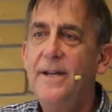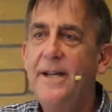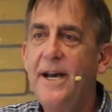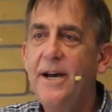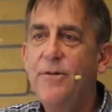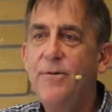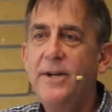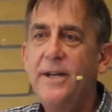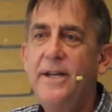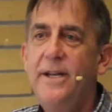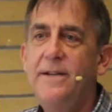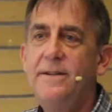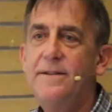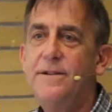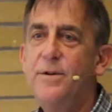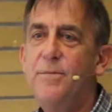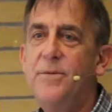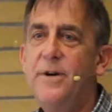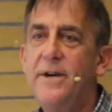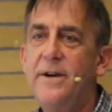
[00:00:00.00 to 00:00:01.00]
Now we need
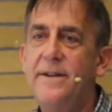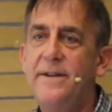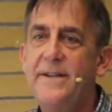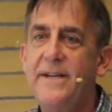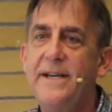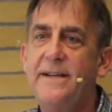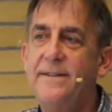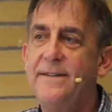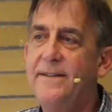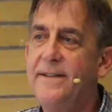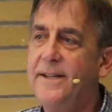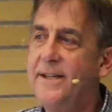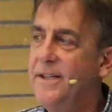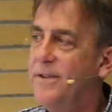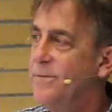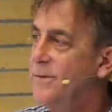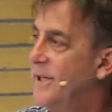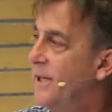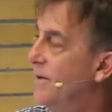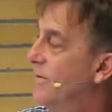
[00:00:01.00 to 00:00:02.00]
somewhere to test
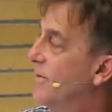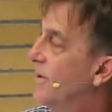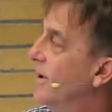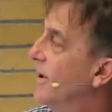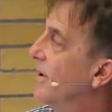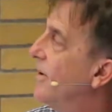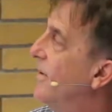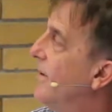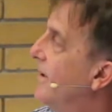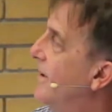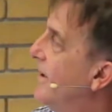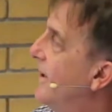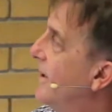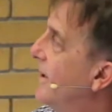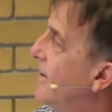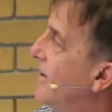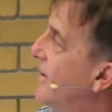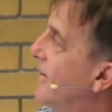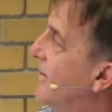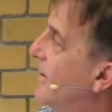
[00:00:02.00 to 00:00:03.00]
things. We can work with Dr.